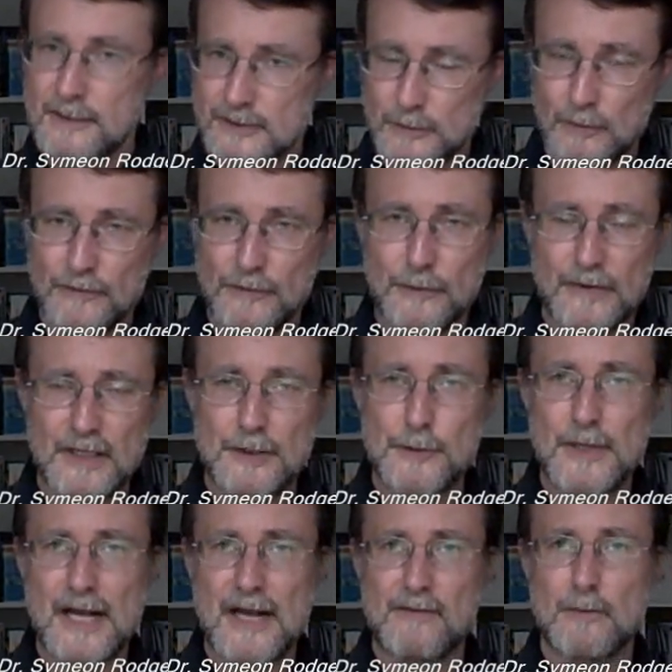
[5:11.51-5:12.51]
So if you
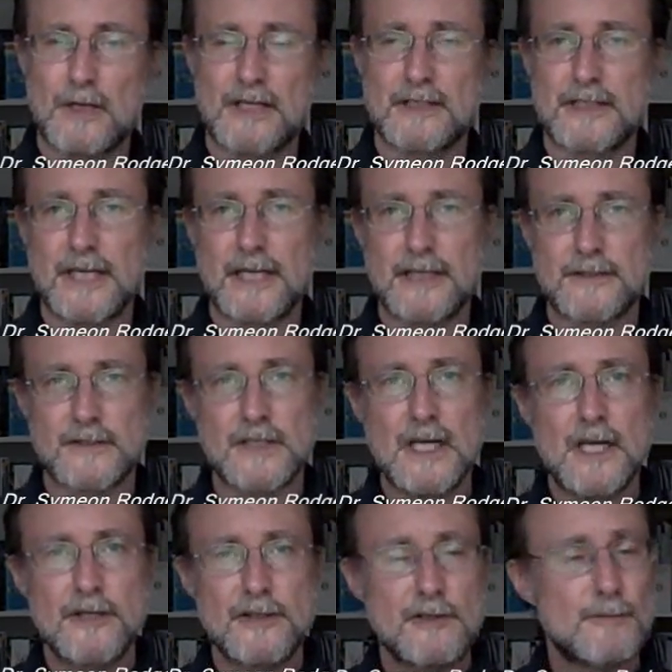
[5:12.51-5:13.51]
think you have what it
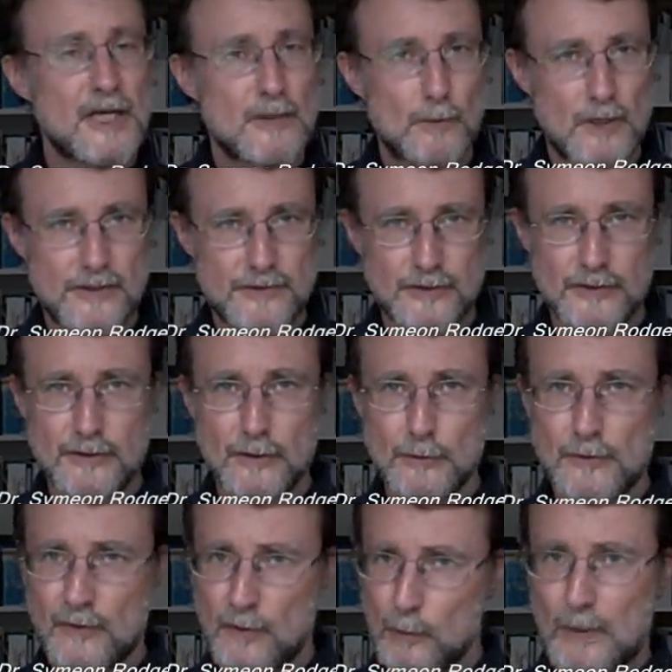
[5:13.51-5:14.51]
takes, you might want to
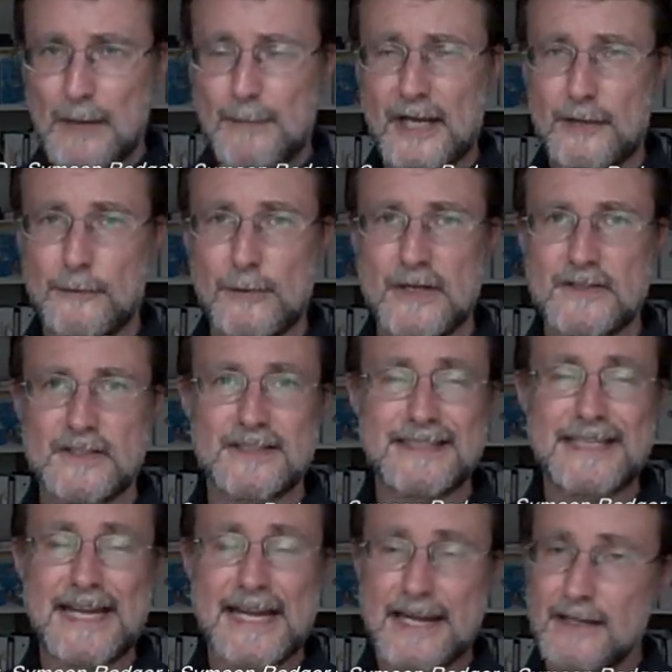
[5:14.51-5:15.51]
go to the web address
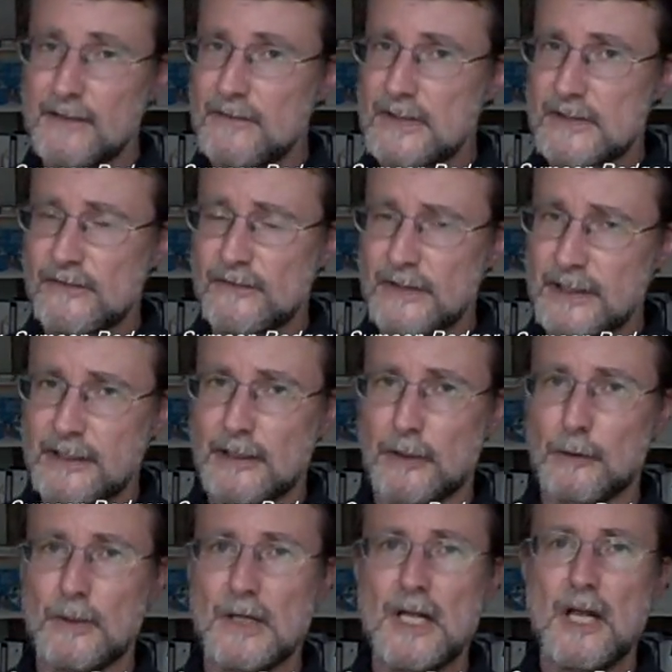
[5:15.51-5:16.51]
at the end of this
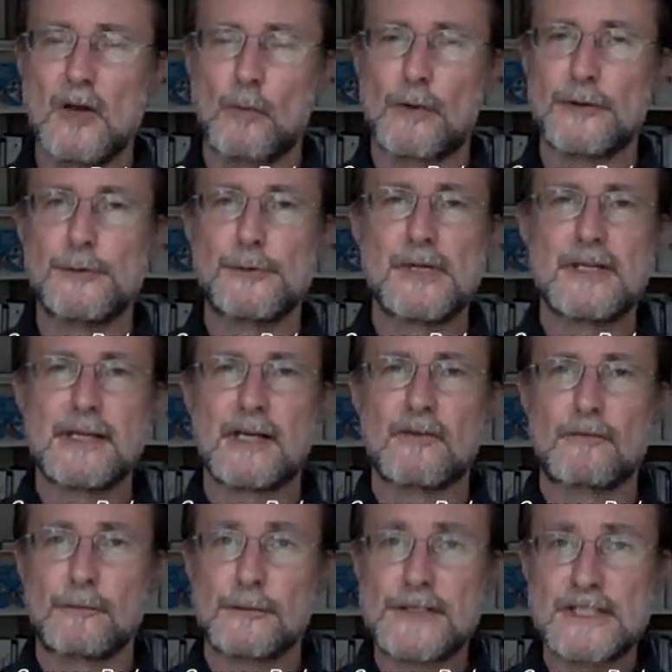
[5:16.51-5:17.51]
video where you can
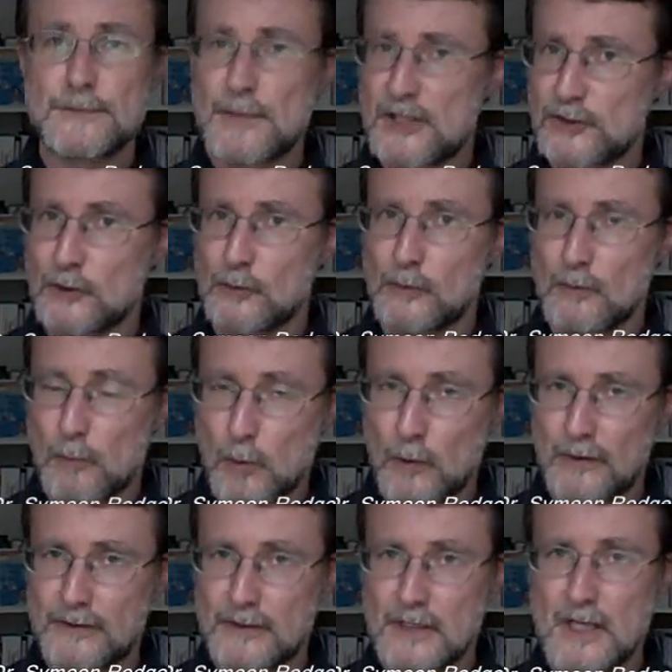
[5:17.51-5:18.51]
get a free special
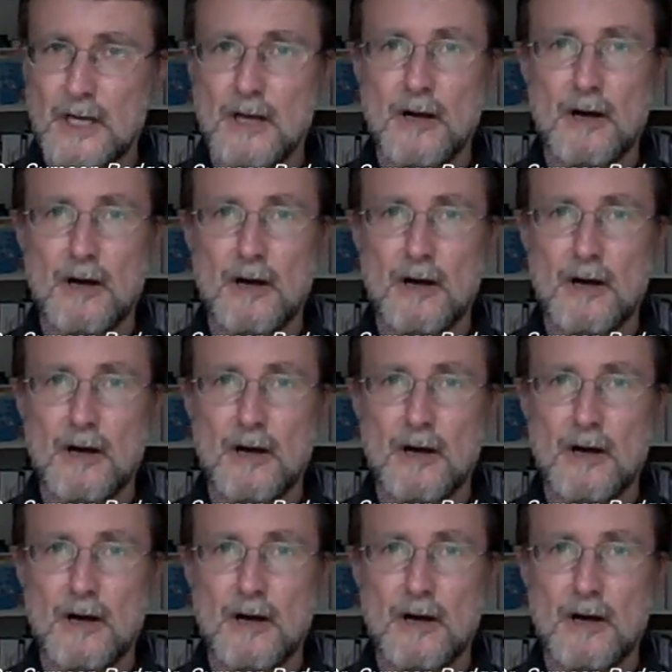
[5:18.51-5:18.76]
report